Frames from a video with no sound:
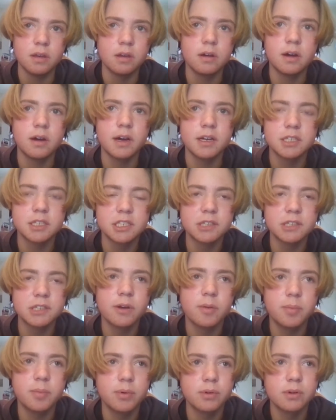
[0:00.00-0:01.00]
I actually
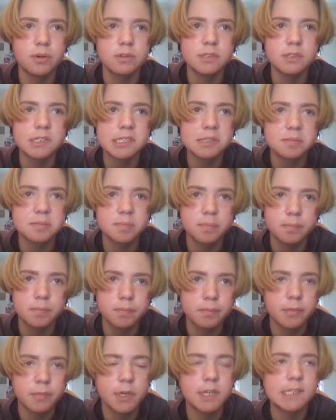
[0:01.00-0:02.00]
got put on some
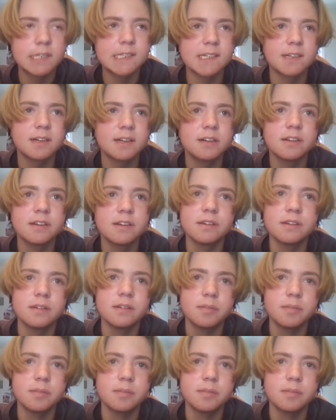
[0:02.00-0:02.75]
anxiety